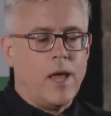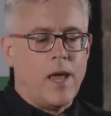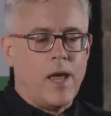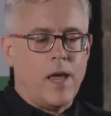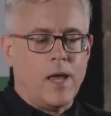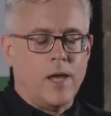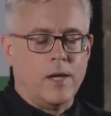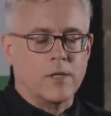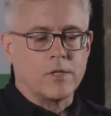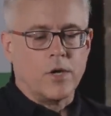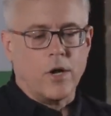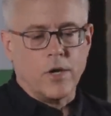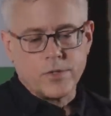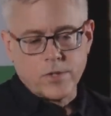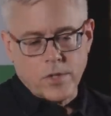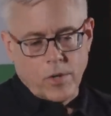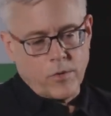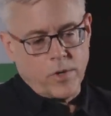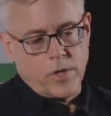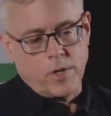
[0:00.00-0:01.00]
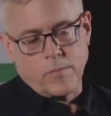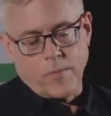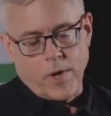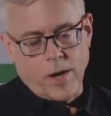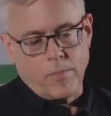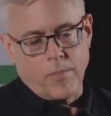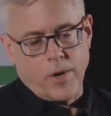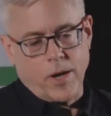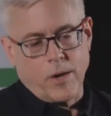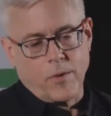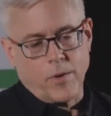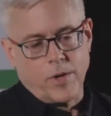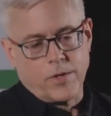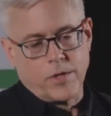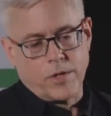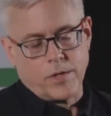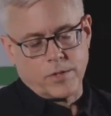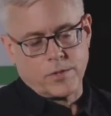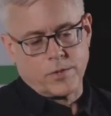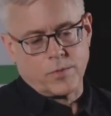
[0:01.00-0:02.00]
and also in my
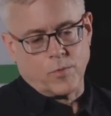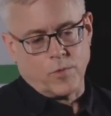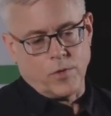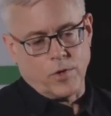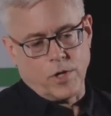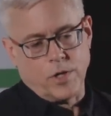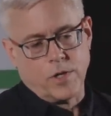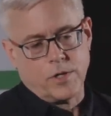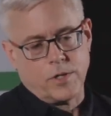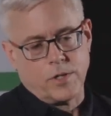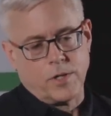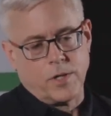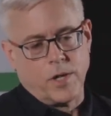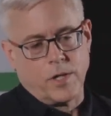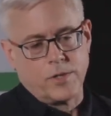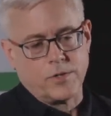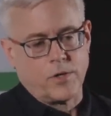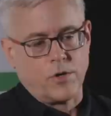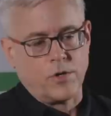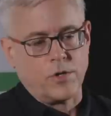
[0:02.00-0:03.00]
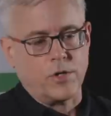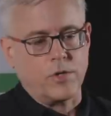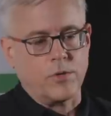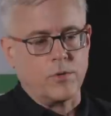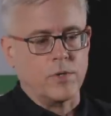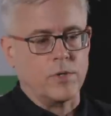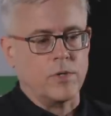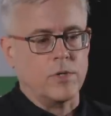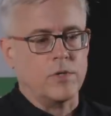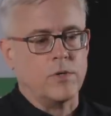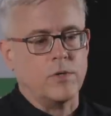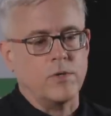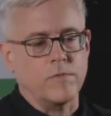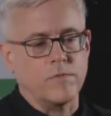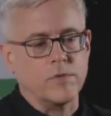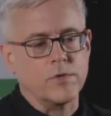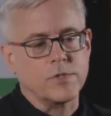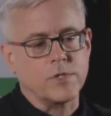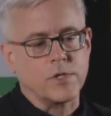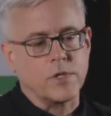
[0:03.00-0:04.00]
bioethics work that I started to do in
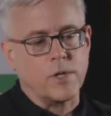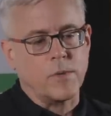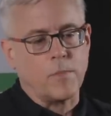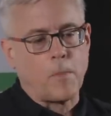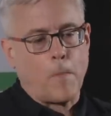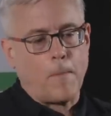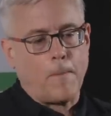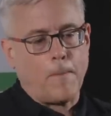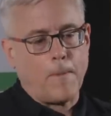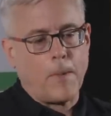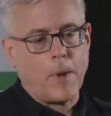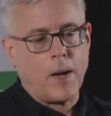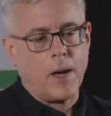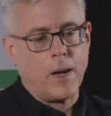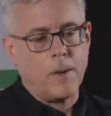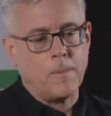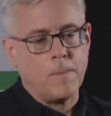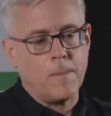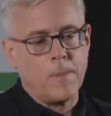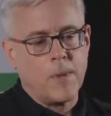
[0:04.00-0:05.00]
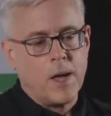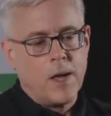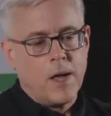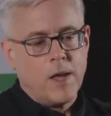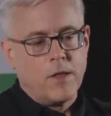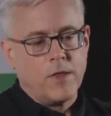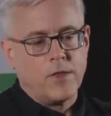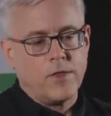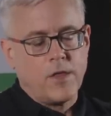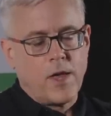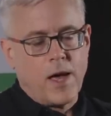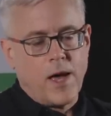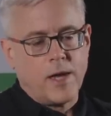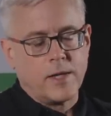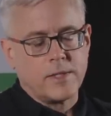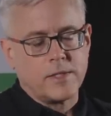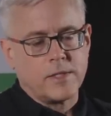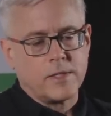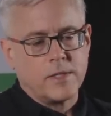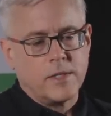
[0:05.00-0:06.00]
university,
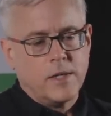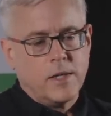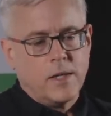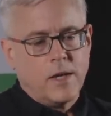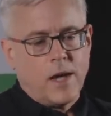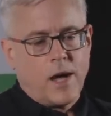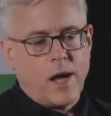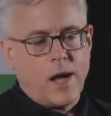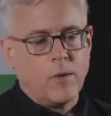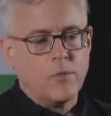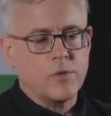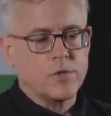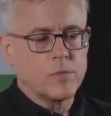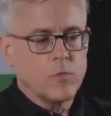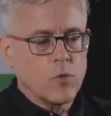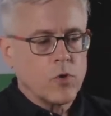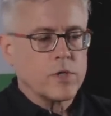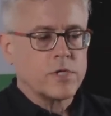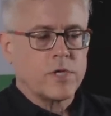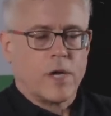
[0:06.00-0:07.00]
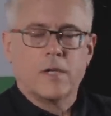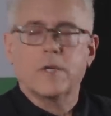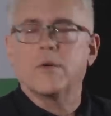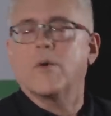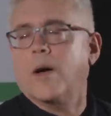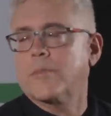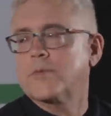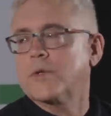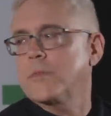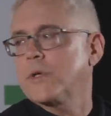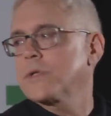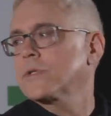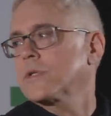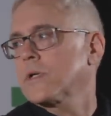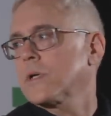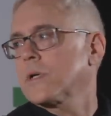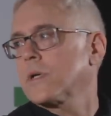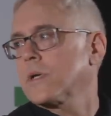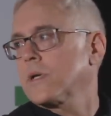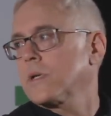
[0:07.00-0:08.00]
that I was more
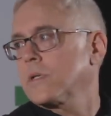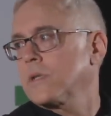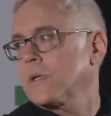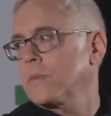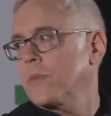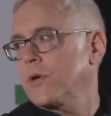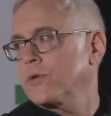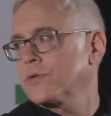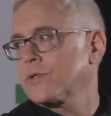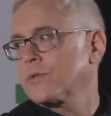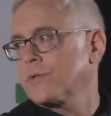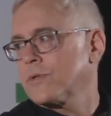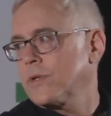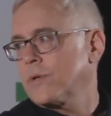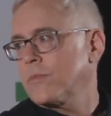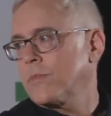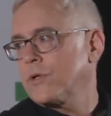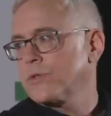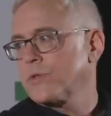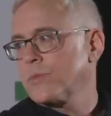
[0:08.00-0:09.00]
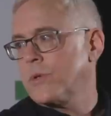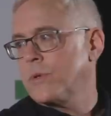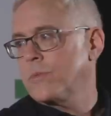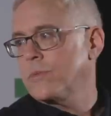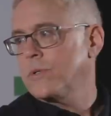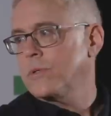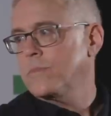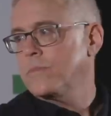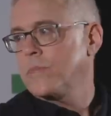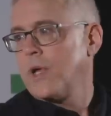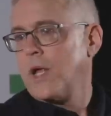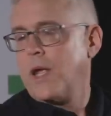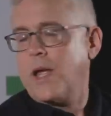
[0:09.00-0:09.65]
techno-optimistic than most people.